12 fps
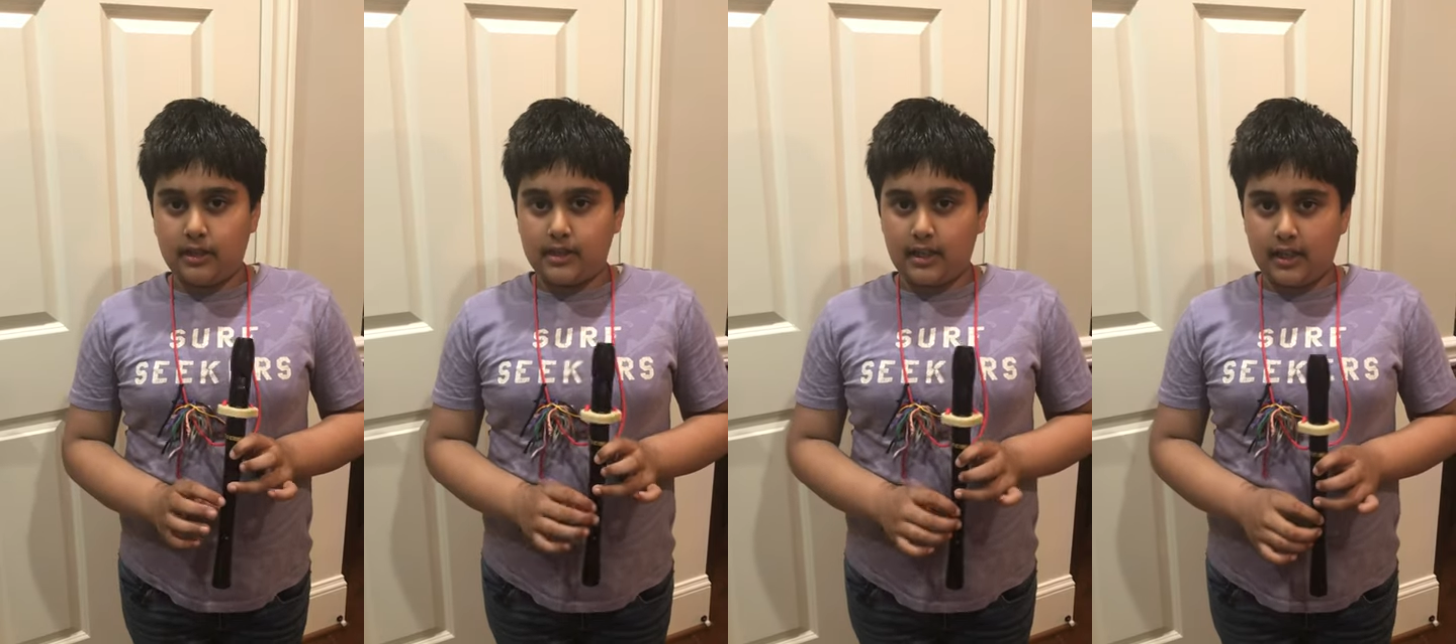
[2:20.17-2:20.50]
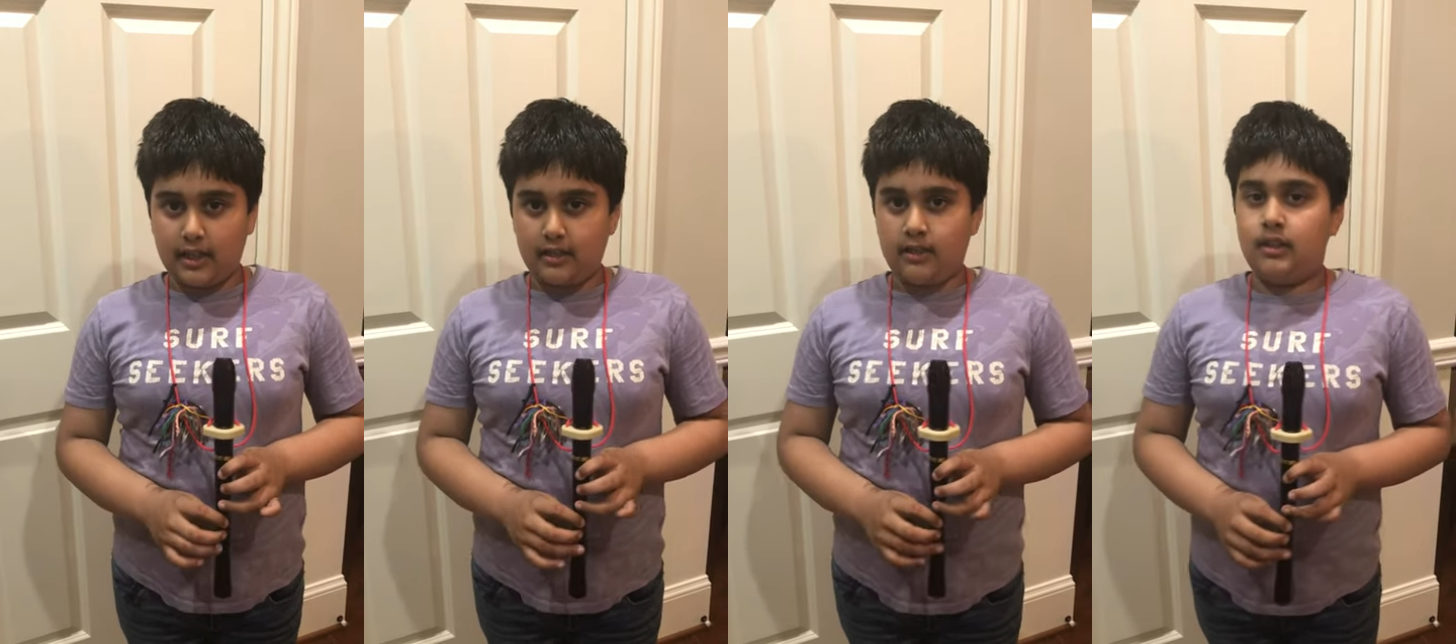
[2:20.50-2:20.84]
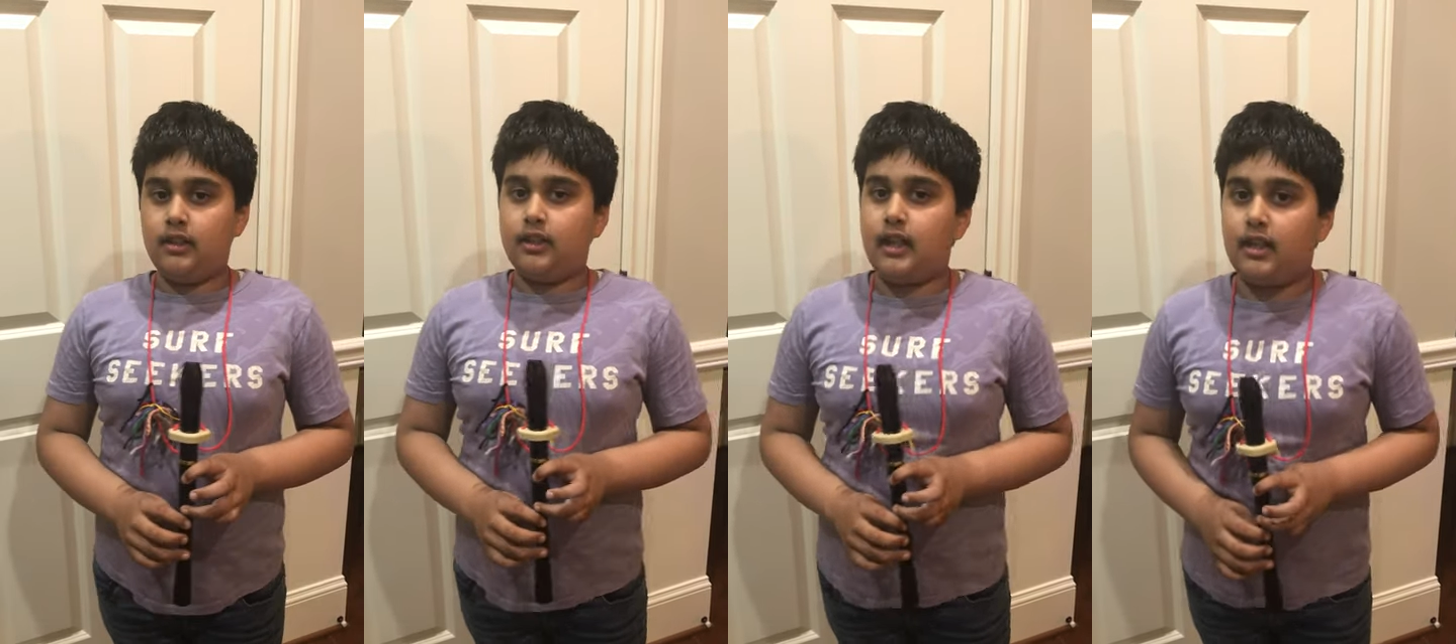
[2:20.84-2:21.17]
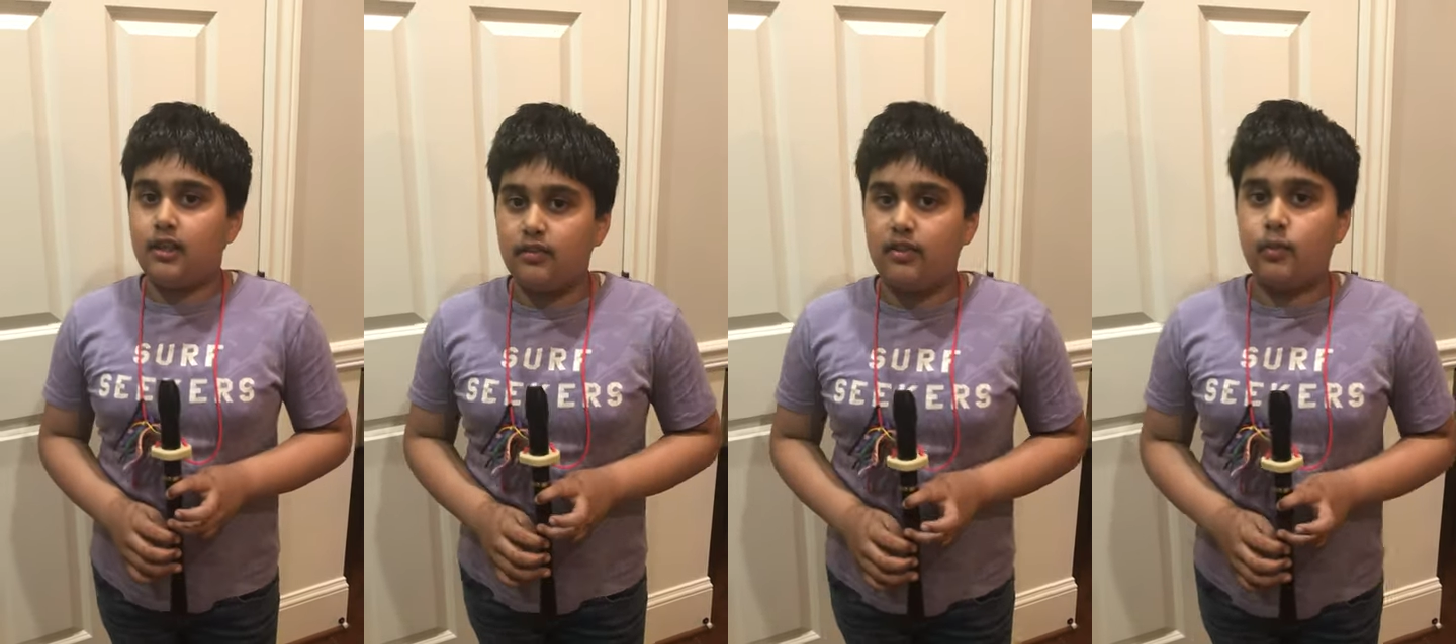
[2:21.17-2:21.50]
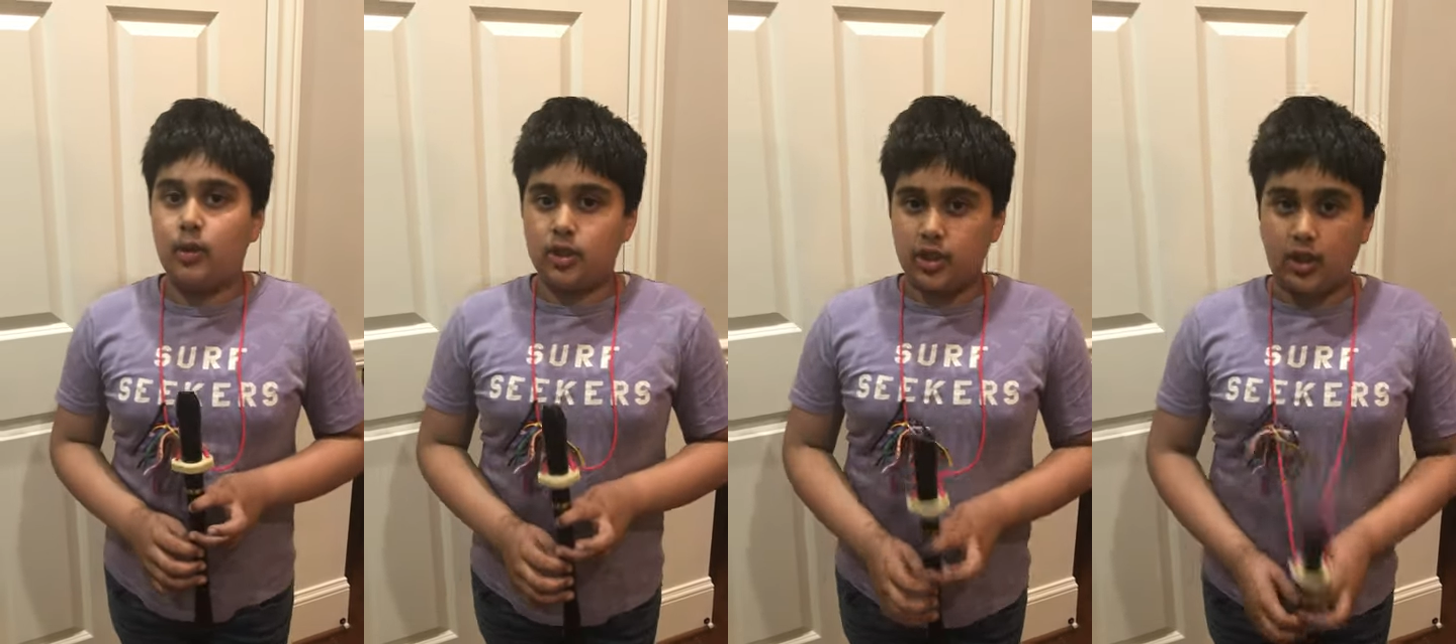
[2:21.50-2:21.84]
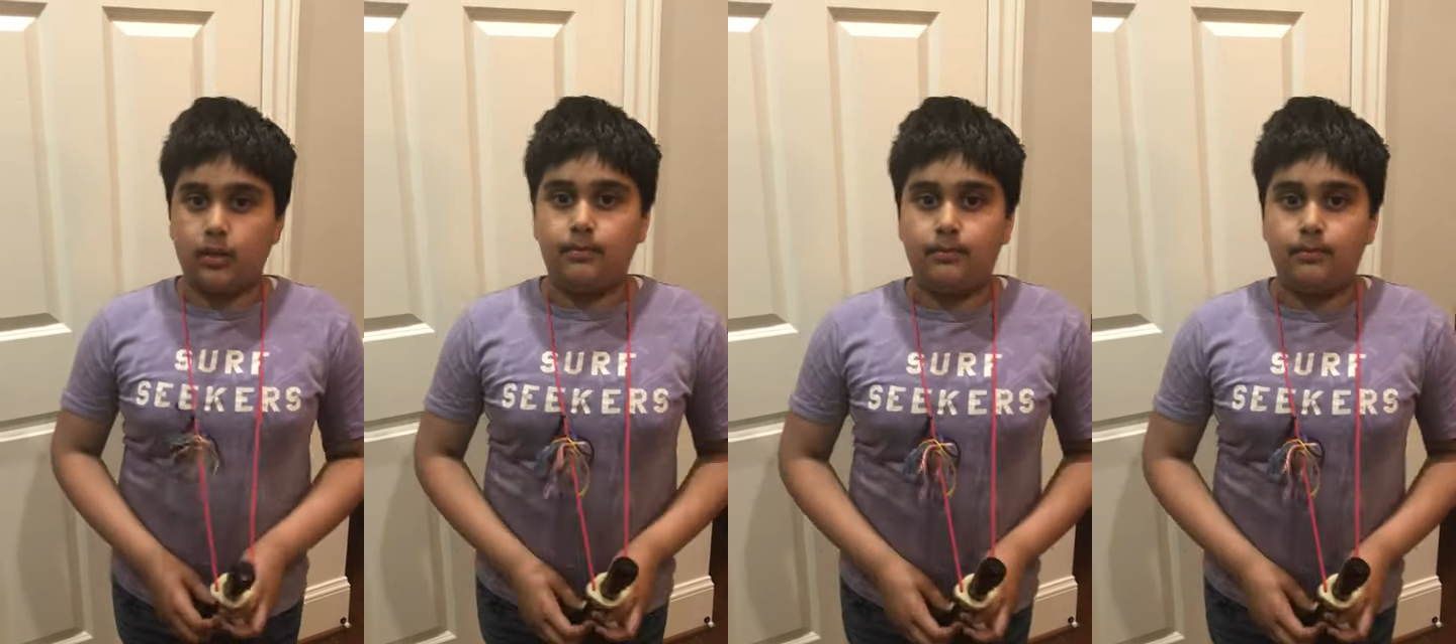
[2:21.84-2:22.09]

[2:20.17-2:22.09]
as I can. Thank you for watching.